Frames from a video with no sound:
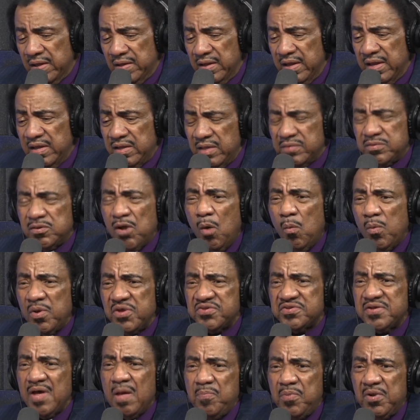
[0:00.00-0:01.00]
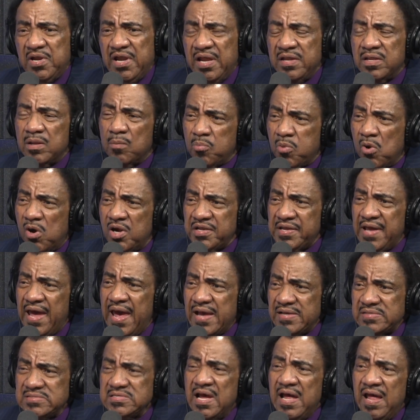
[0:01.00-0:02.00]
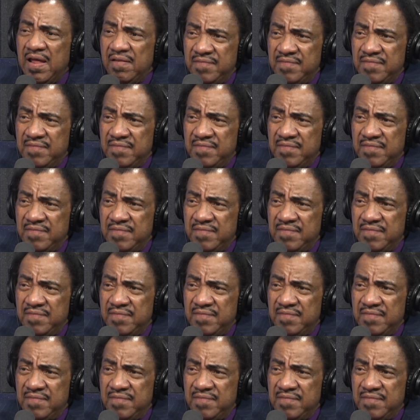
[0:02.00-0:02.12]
It's always something in the broadcast